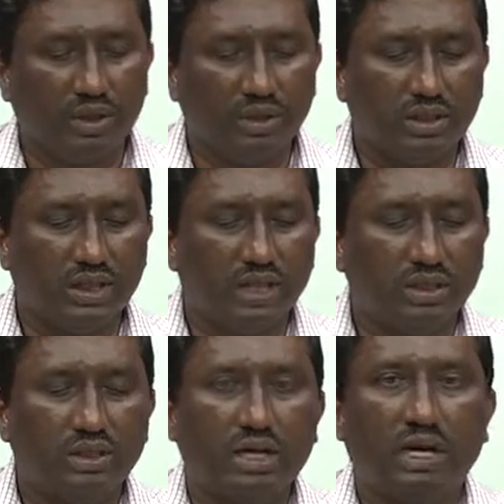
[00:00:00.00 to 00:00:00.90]
The
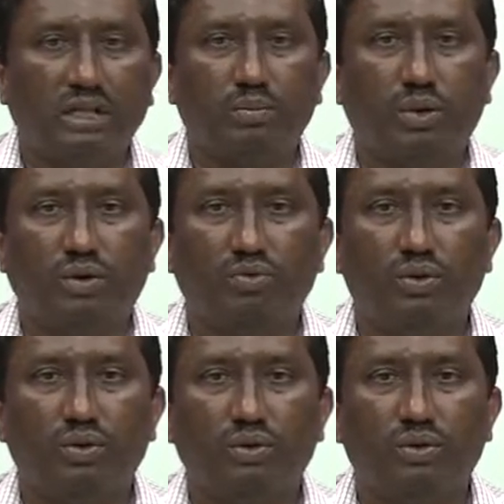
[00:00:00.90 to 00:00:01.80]
studies like the power
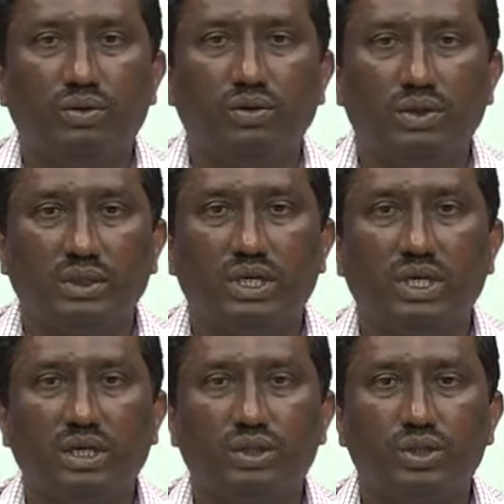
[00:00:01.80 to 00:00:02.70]
flow
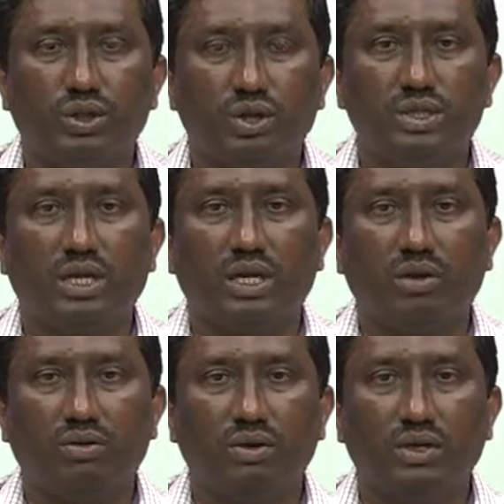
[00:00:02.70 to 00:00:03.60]
study, the short
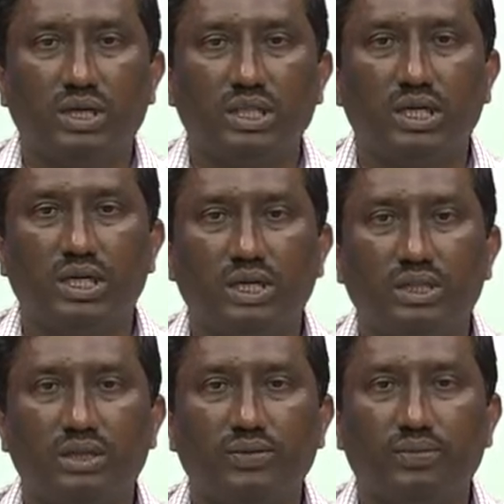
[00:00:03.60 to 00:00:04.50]
circuit studies,